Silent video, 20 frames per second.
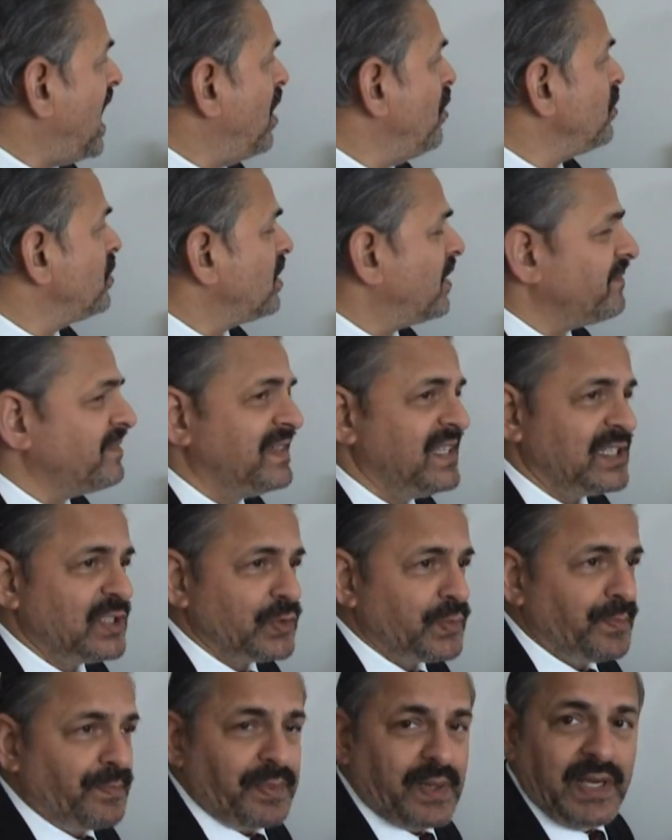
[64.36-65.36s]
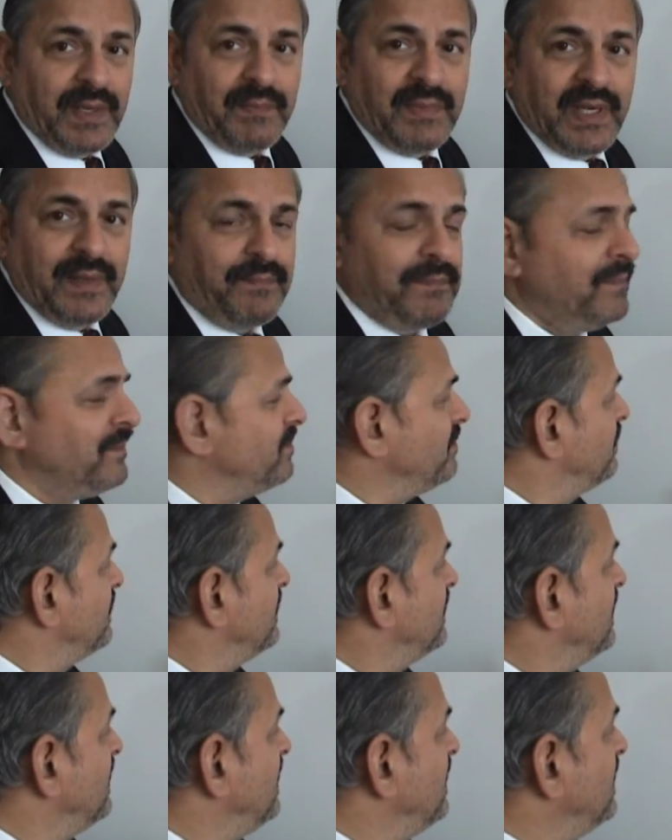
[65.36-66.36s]
out of this premium,
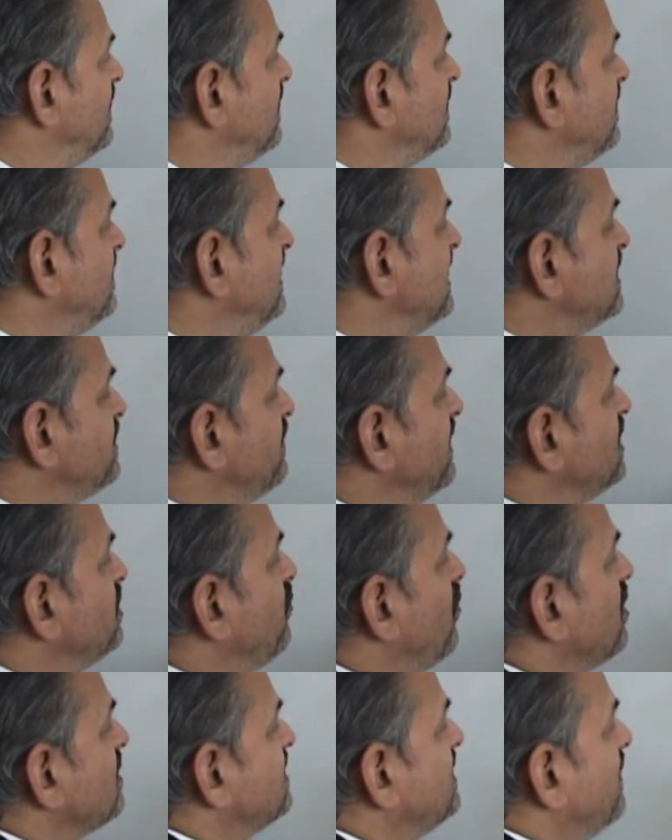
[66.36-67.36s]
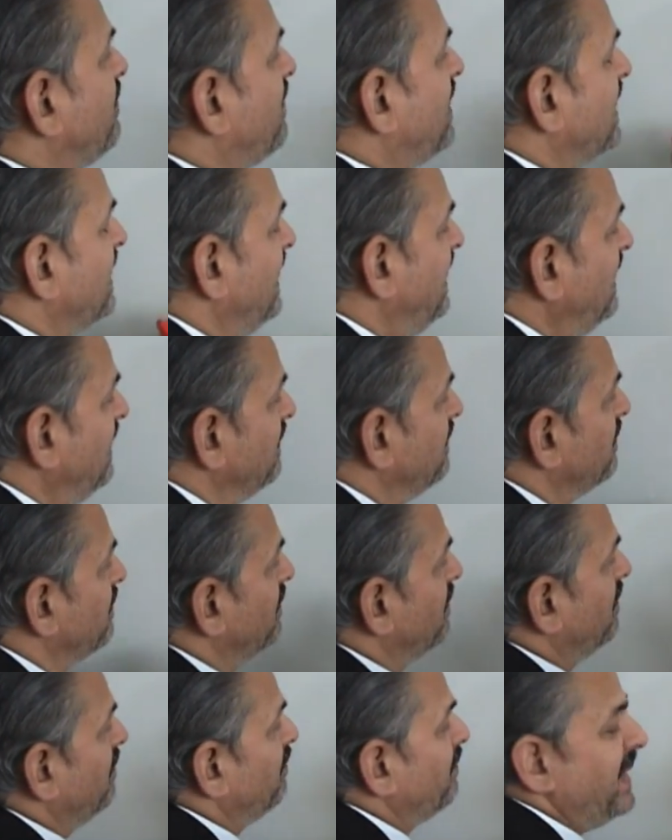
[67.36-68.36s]
this much was the money
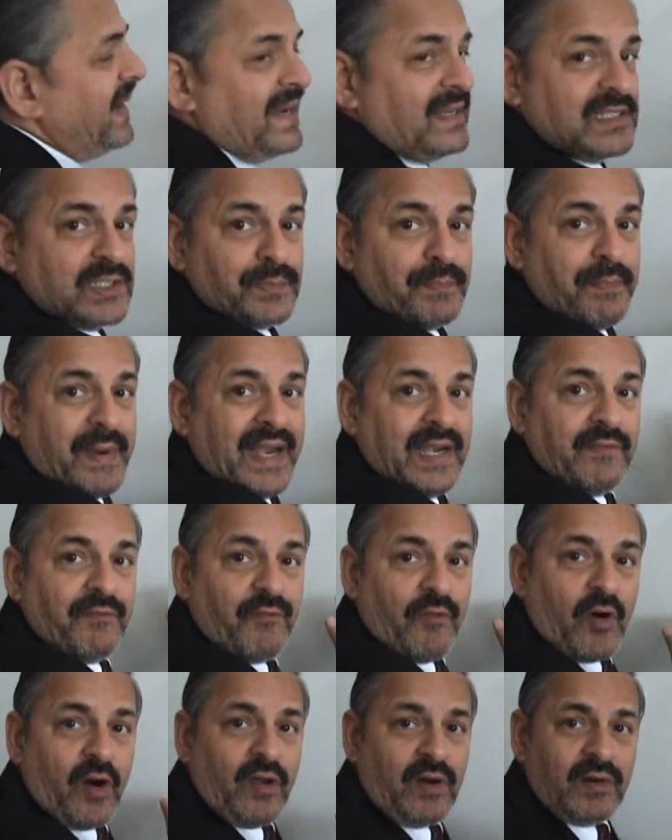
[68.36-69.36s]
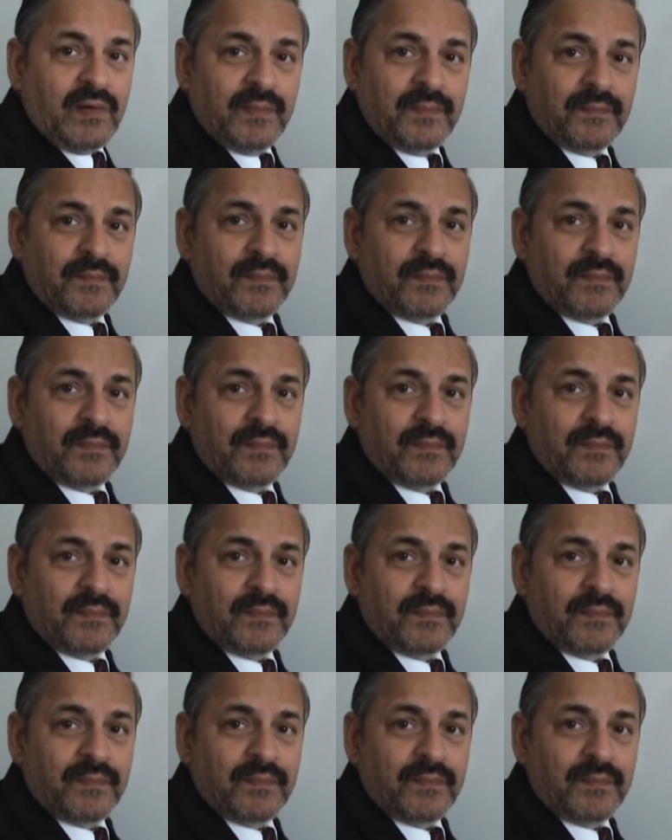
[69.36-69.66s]
being spent for